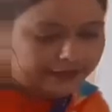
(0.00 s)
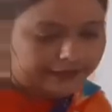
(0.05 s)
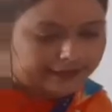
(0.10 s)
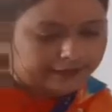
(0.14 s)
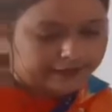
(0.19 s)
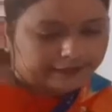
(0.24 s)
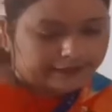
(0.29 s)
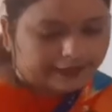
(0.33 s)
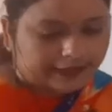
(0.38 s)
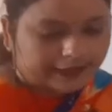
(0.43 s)

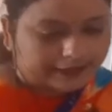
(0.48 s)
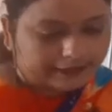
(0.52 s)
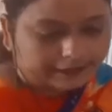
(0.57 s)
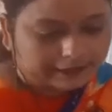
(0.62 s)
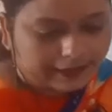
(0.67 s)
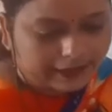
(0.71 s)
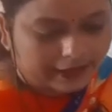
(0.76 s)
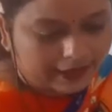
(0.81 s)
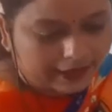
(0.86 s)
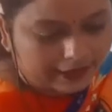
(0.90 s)

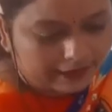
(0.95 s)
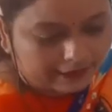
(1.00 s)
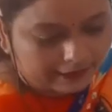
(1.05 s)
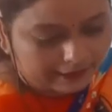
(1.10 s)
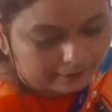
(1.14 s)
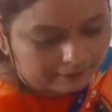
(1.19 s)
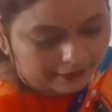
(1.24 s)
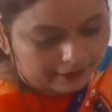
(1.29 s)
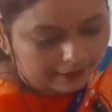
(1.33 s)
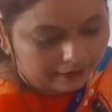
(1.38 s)
inside the
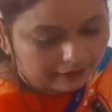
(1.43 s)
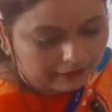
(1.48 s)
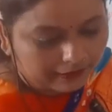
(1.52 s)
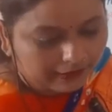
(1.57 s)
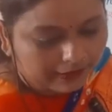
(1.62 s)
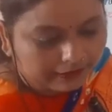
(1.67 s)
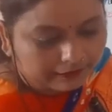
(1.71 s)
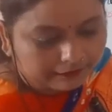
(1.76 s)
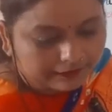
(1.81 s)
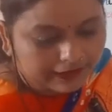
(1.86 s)
animal
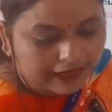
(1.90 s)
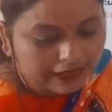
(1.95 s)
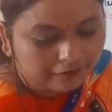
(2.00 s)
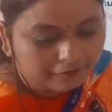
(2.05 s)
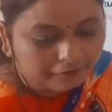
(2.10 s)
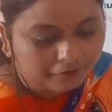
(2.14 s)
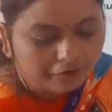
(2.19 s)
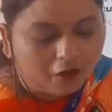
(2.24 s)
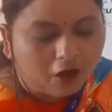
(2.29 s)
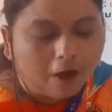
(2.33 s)

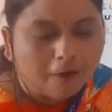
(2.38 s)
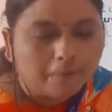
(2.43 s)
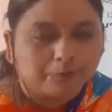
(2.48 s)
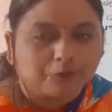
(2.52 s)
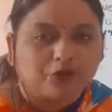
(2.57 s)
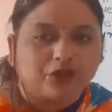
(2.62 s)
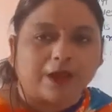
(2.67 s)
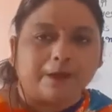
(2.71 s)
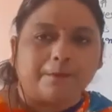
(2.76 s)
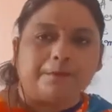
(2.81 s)
that
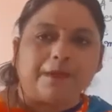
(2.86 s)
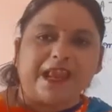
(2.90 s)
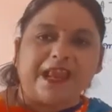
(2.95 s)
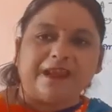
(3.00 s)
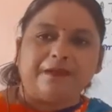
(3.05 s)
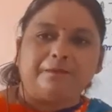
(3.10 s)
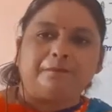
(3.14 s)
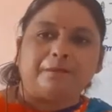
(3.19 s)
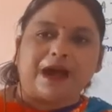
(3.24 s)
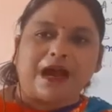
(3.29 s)
forms the
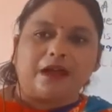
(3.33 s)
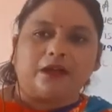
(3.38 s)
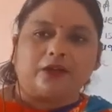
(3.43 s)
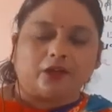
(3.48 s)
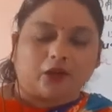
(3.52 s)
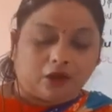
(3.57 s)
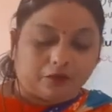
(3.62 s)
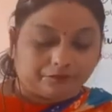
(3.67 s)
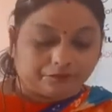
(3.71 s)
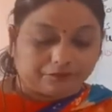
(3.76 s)
main
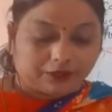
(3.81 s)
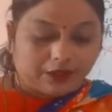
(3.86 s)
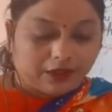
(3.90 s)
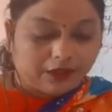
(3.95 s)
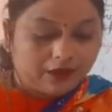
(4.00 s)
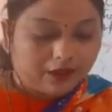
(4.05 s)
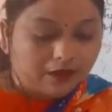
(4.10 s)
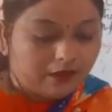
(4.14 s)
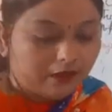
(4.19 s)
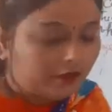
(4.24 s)
part of the